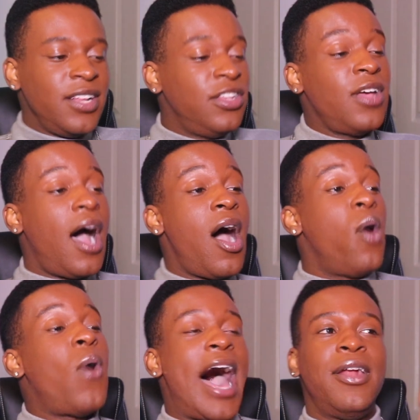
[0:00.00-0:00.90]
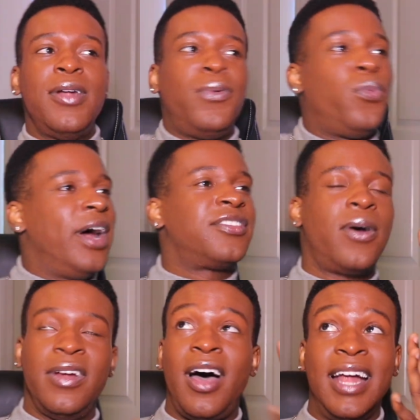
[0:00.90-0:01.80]
yo, I don't know what's
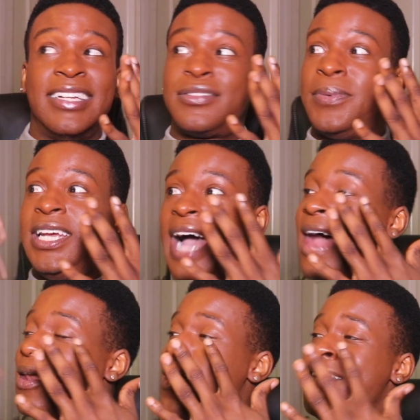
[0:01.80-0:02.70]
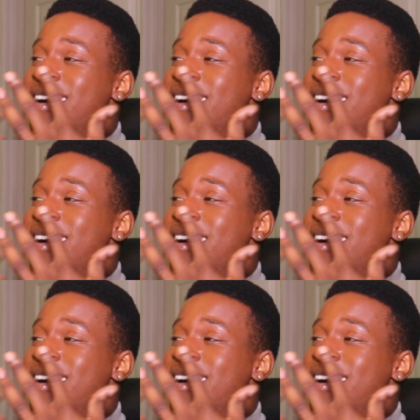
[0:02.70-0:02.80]
going on this week. I don't